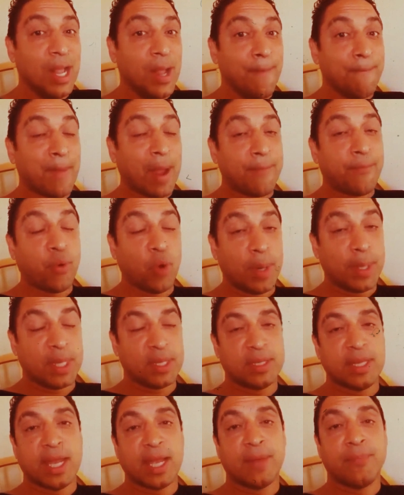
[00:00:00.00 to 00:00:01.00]
My point is
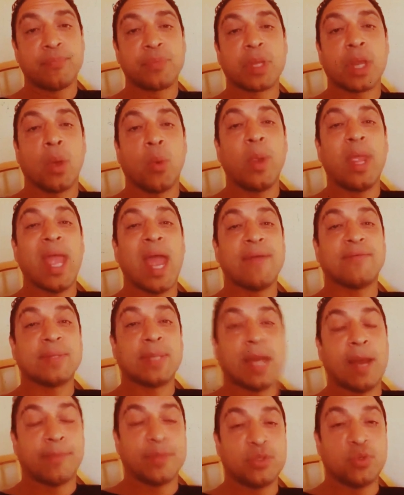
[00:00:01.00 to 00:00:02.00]
that we have an
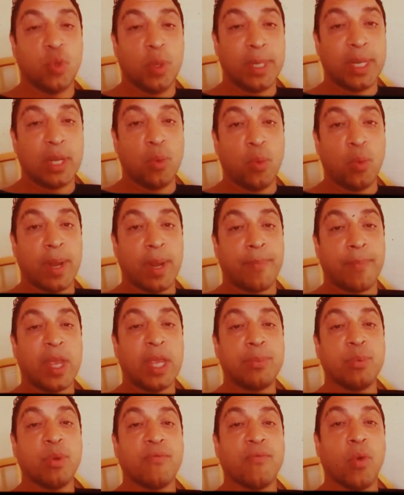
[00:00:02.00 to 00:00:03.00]
opportunity where
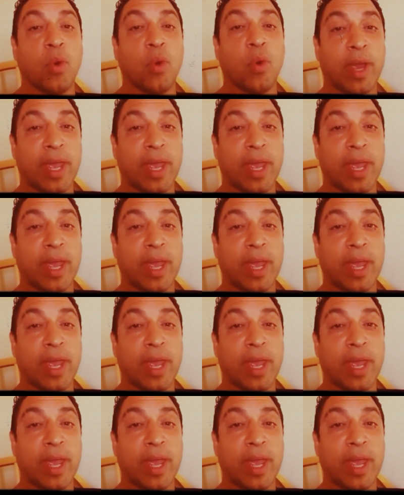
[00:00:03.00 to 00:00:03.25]
people of all